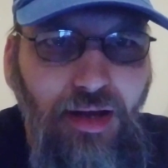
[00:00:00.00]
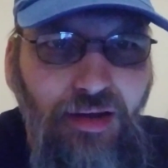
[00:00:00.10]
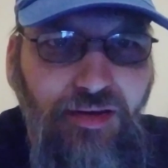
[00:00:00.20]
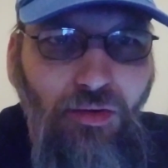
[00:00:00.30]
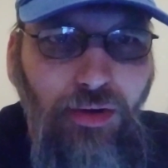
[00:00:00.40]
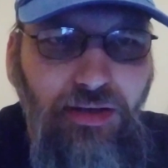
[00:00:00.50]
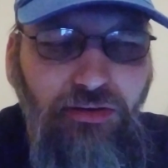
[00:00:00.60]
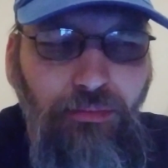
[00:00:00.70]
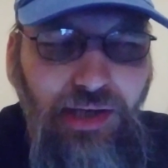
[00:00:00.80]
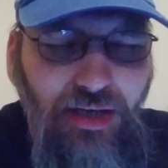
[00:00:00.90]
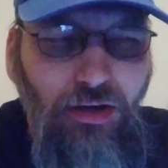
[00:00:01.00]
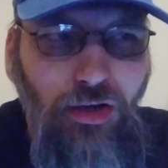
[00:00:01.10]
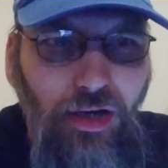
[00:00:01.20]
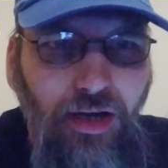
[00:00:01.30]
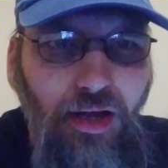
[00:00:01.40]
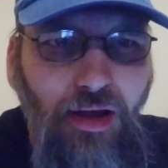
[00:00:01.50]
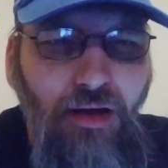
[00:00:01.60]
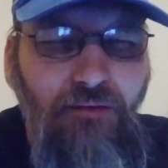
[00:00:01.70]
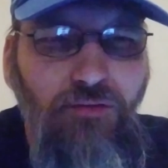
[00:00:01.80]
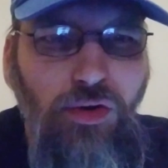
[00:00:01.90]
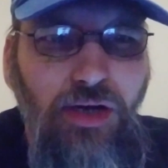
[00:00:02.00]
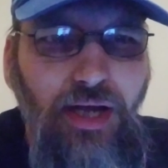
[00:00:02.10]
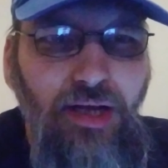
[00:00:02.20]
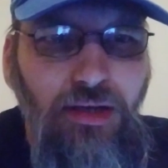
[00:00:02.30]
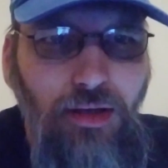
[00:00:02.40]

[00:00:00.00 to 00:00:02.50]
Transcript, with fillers: is going to be good for a